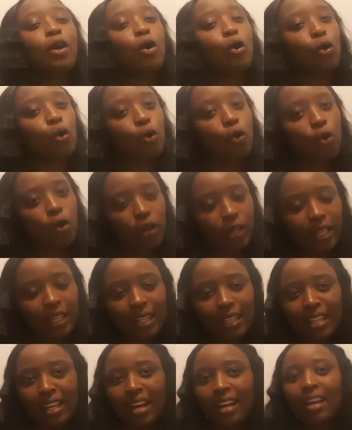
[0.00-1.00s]

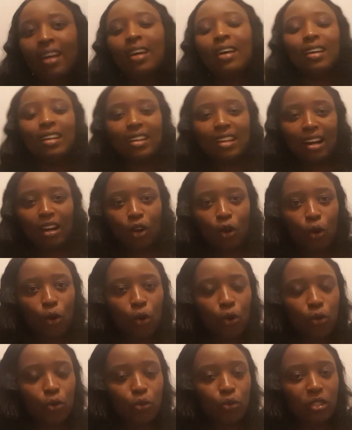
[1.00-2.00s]
Gokinya na
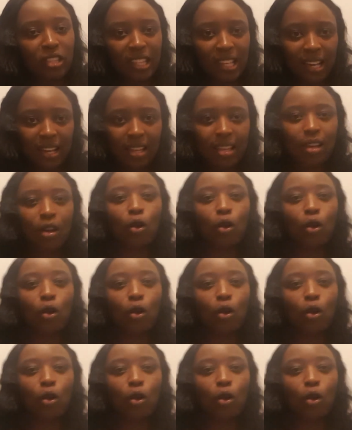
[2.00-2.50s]
koruta.